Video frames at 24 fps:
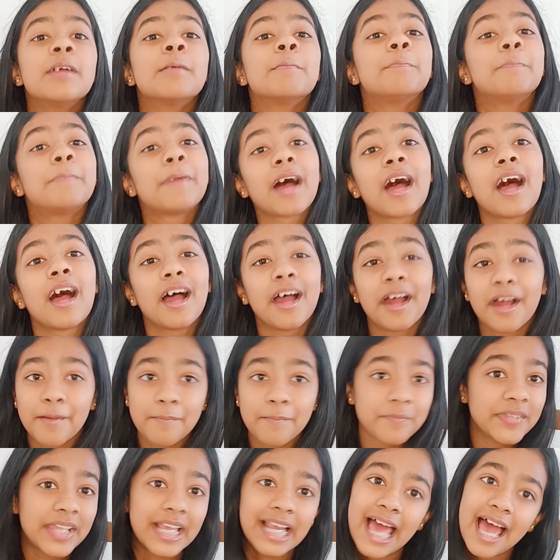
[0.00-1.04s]
But
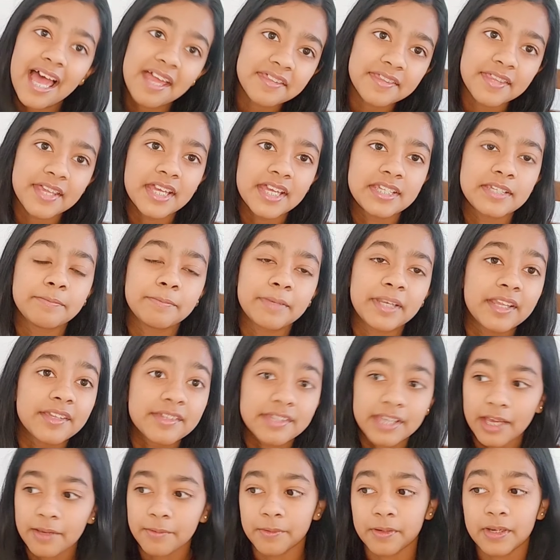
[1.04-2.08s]
the last 30 minutes
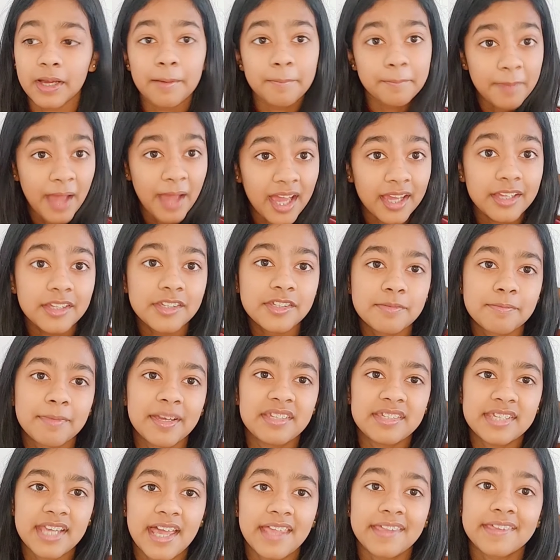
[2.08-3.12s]
I will come back to my
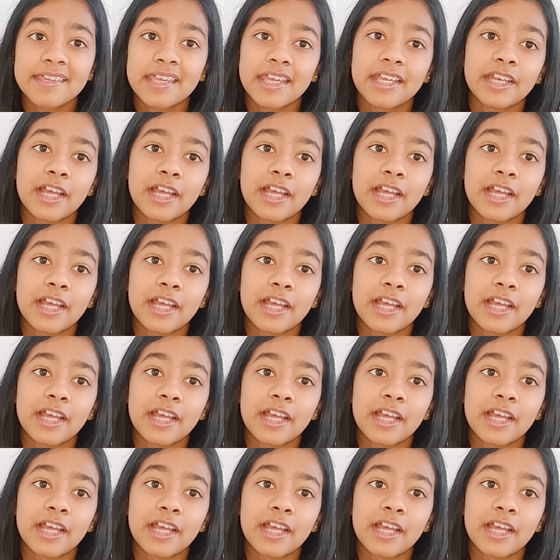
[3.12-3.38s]
desk and